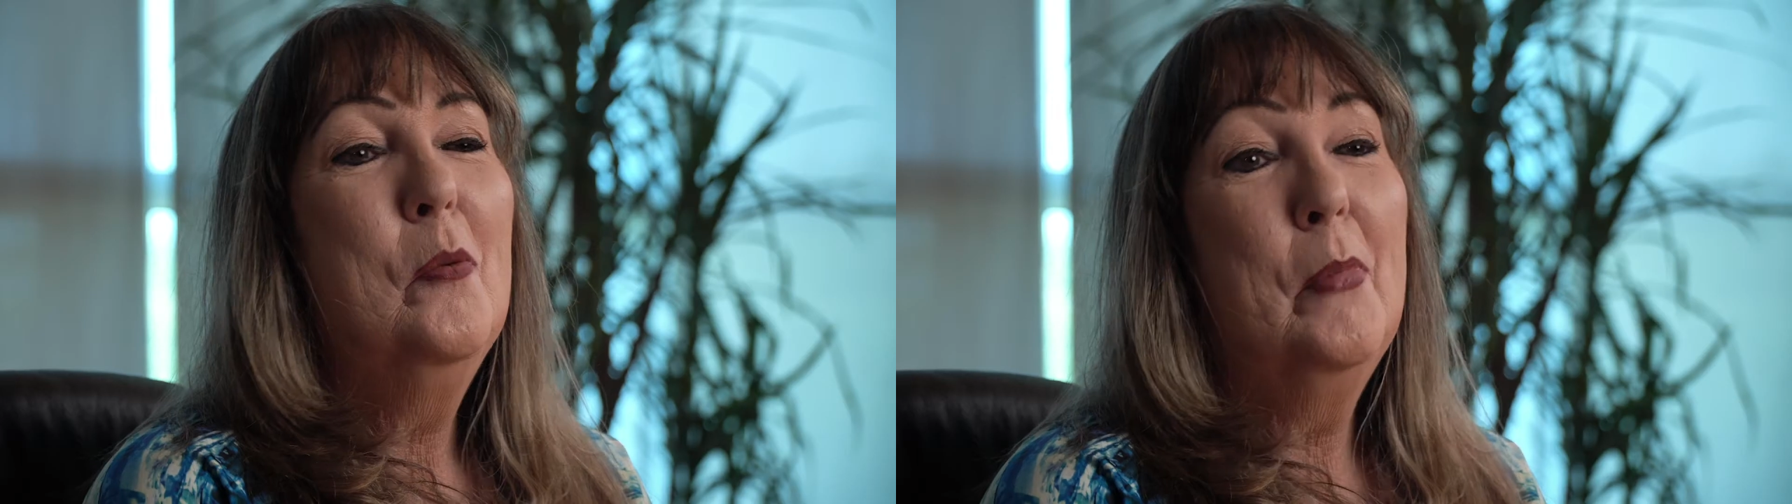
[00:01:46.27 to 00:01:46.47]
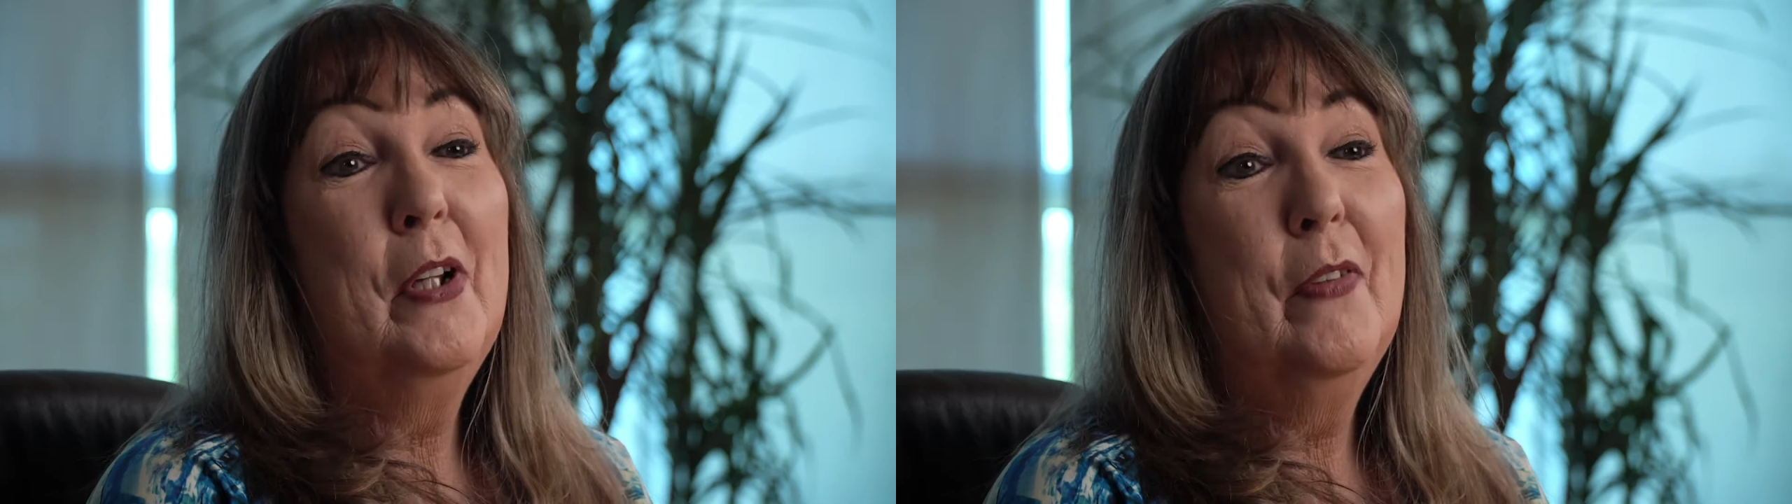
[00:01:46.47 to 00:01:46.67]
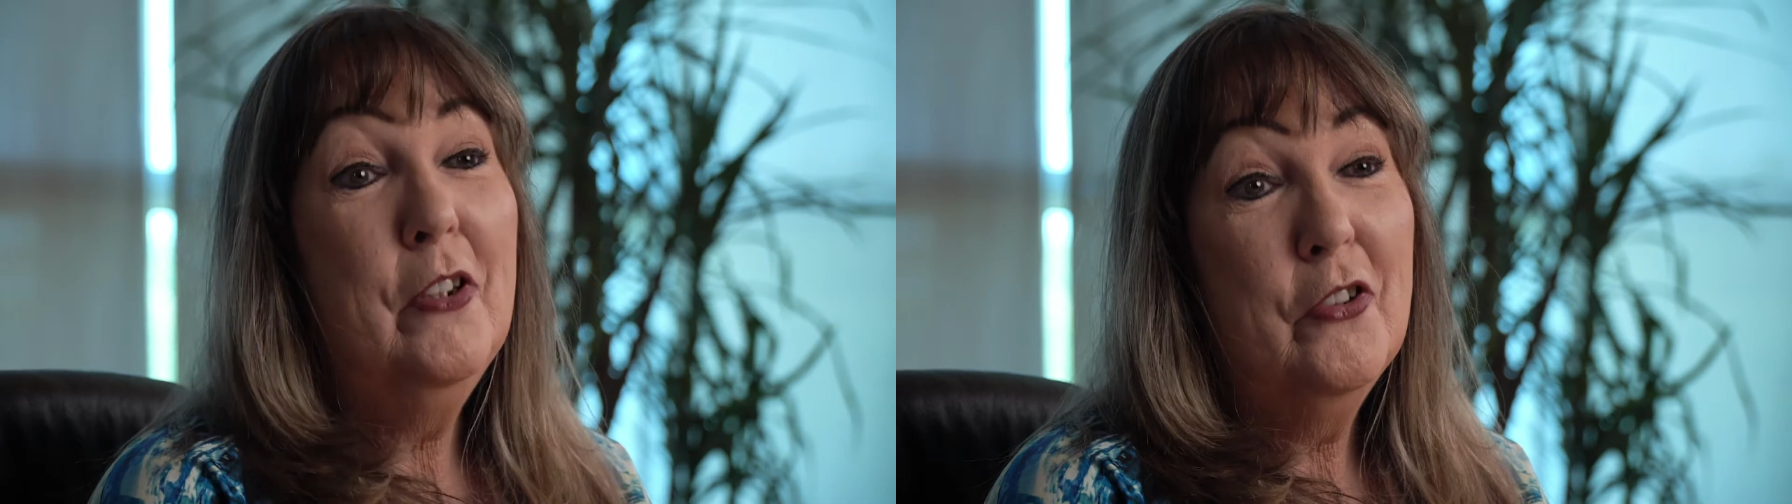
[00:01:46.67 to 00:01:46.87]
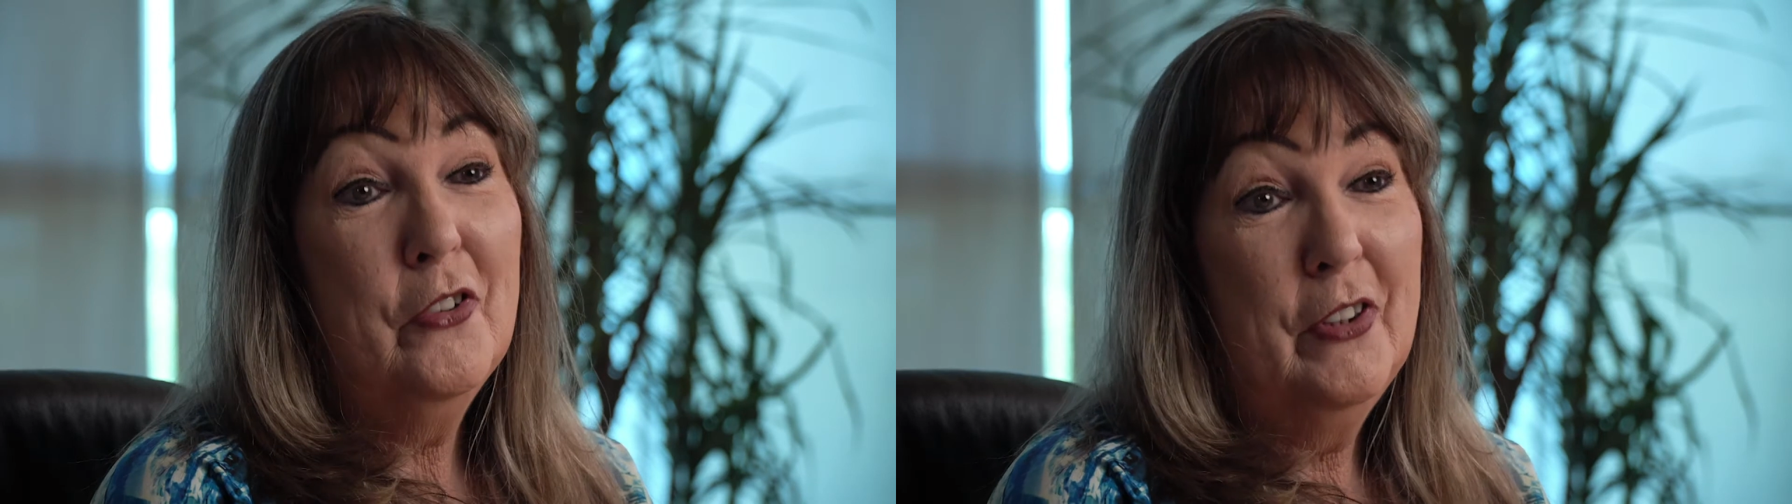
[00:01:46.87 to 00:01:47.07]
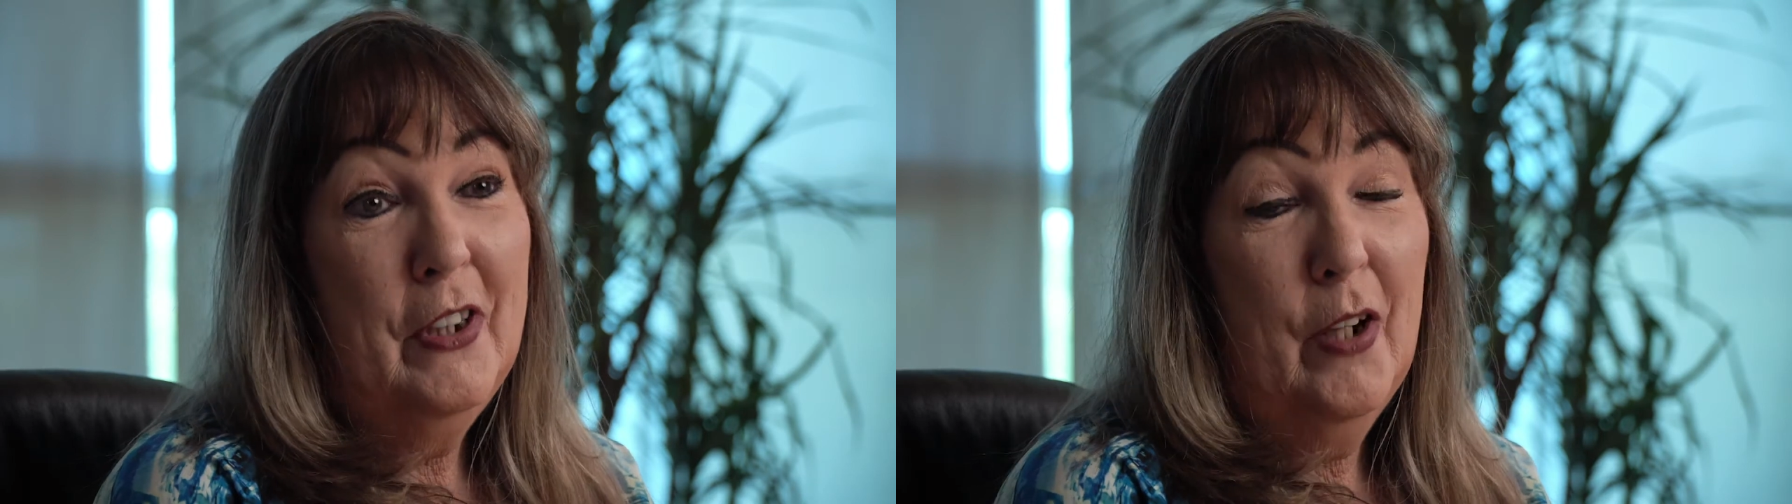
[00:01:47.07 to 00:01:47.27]
But
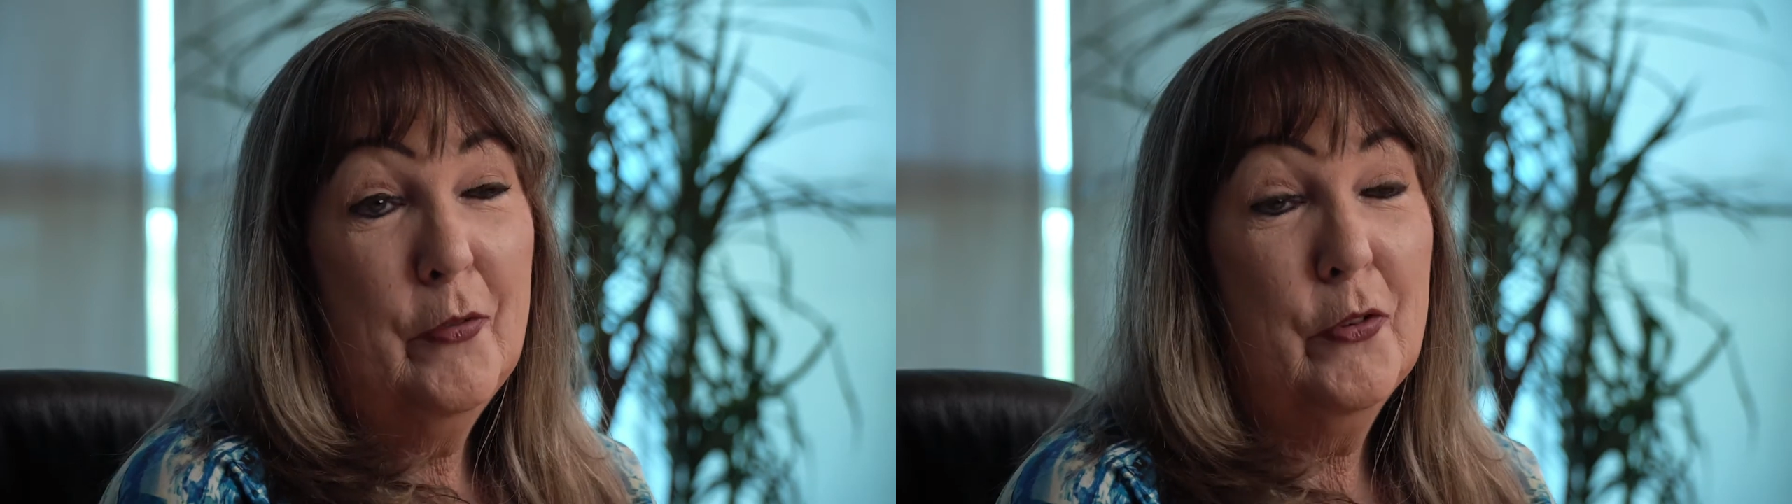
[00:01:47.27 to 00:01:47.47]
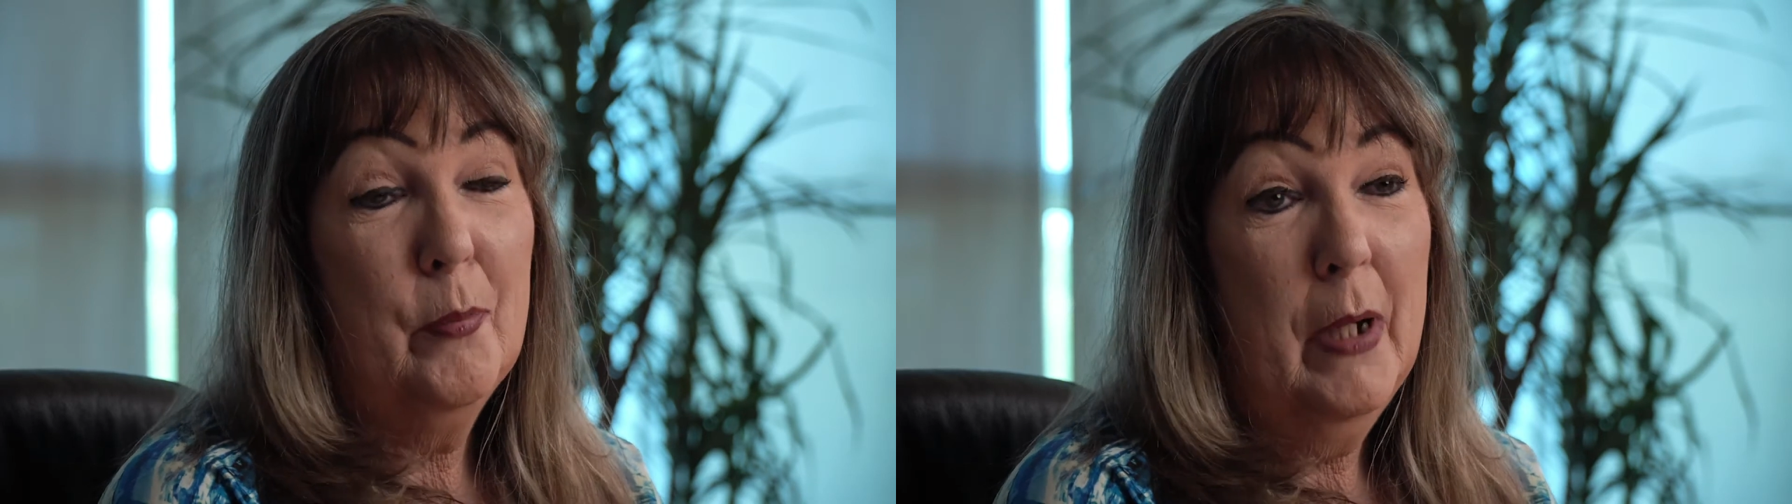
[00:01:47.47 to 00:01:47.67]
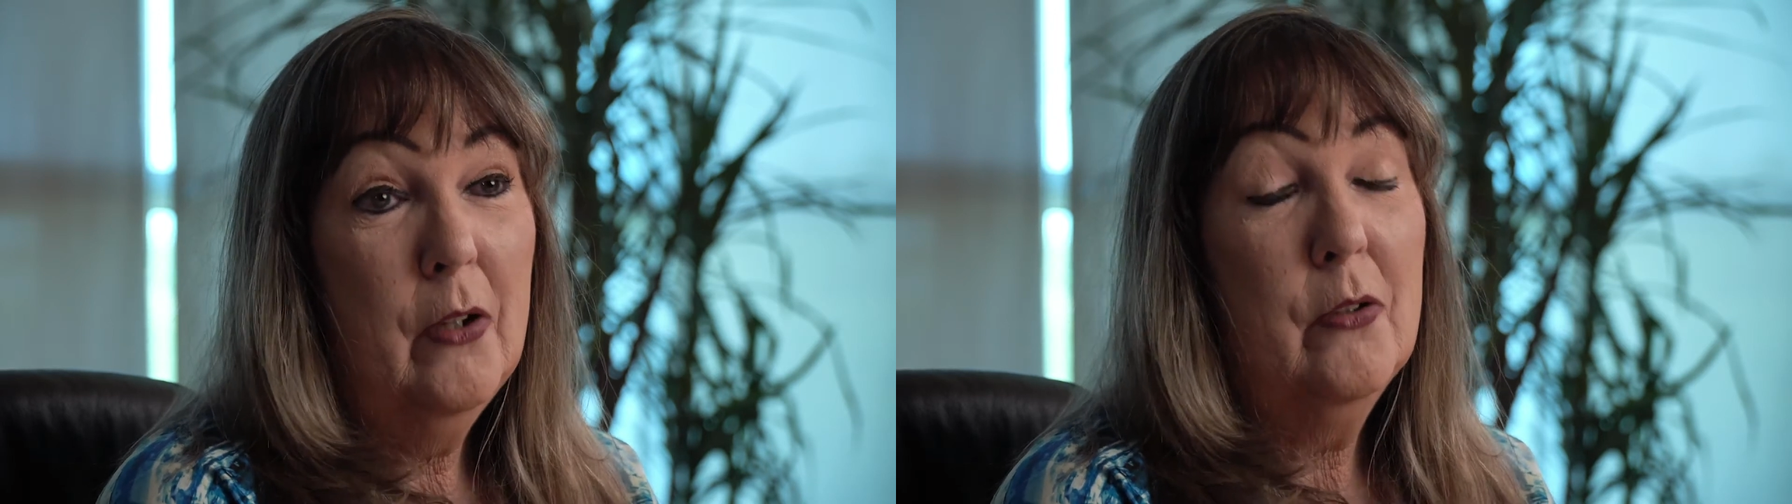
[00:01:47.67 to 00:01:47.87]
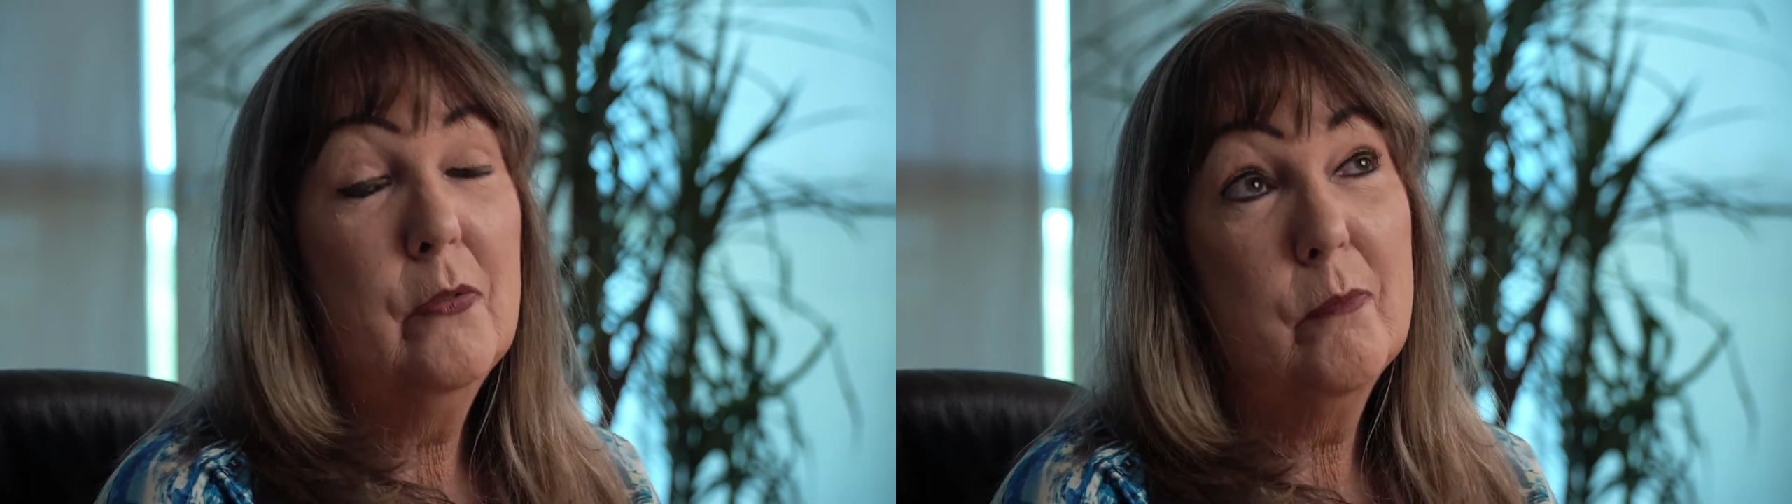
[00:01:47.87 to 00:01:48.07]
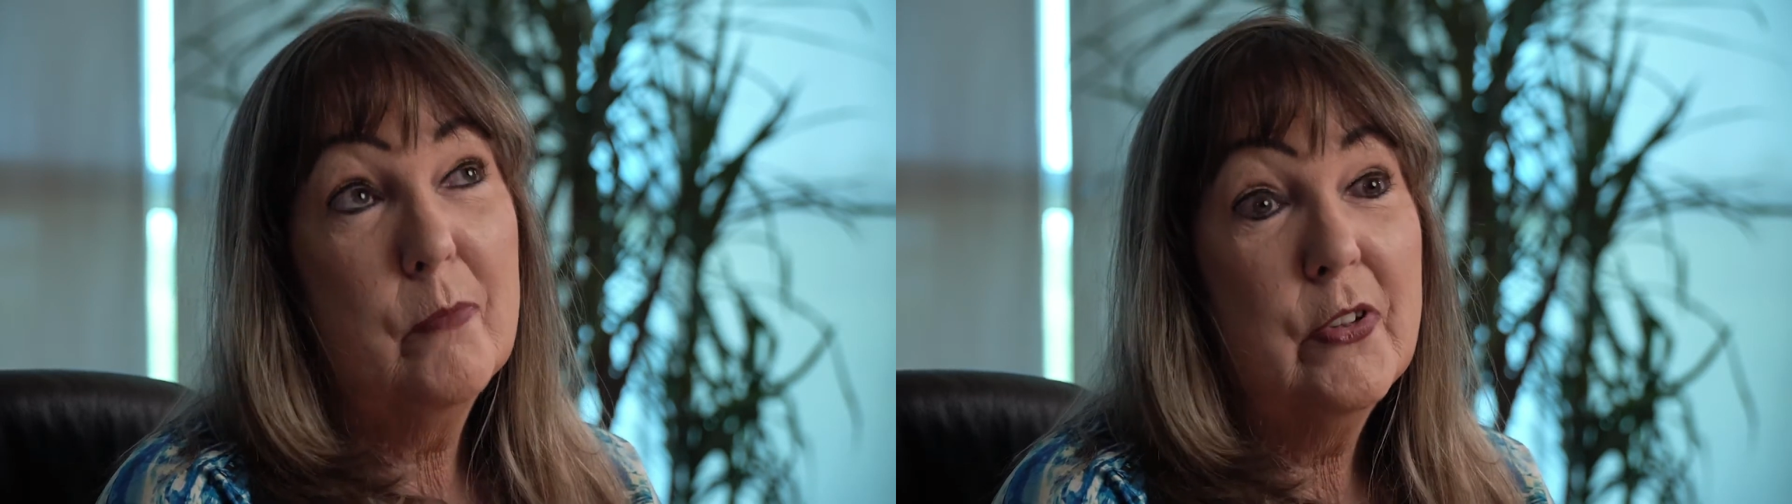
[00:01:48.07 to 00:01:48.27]
eventually, after about